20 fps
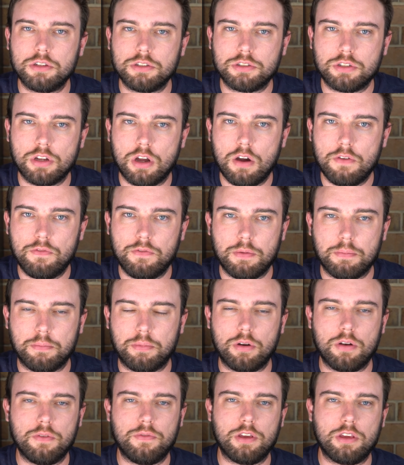yourself,
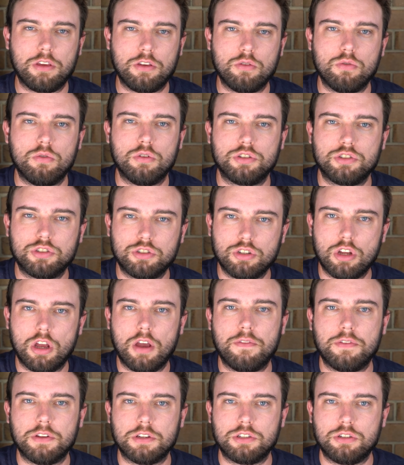improving your
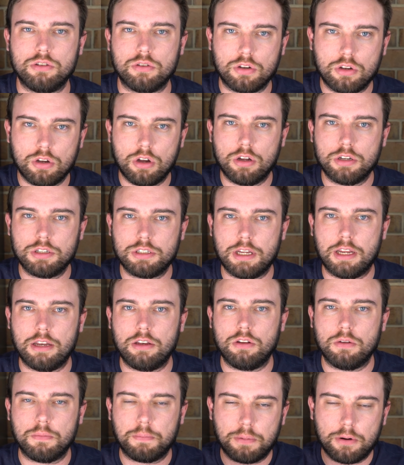service, your
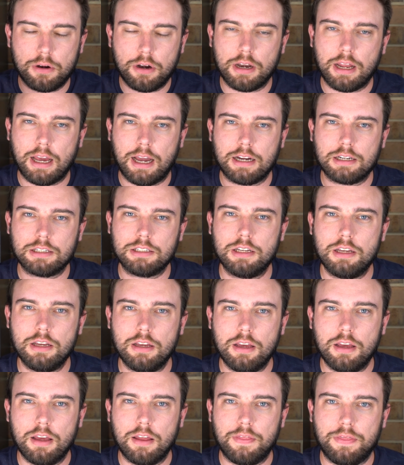content, your product,
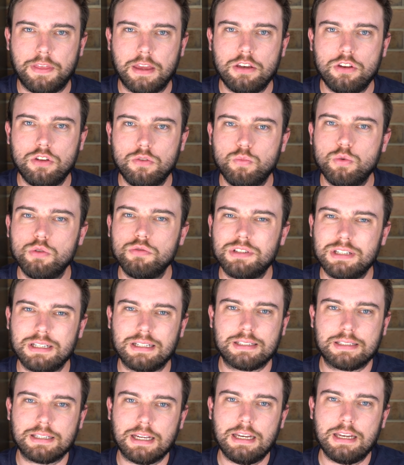then you will
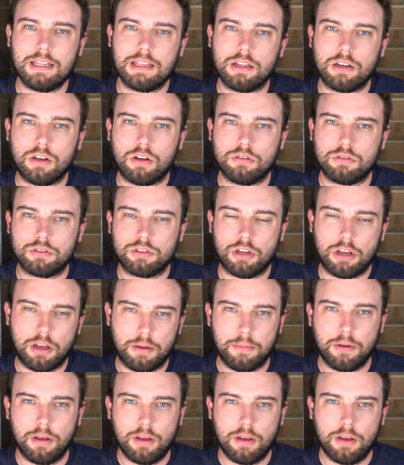succeed in the long term.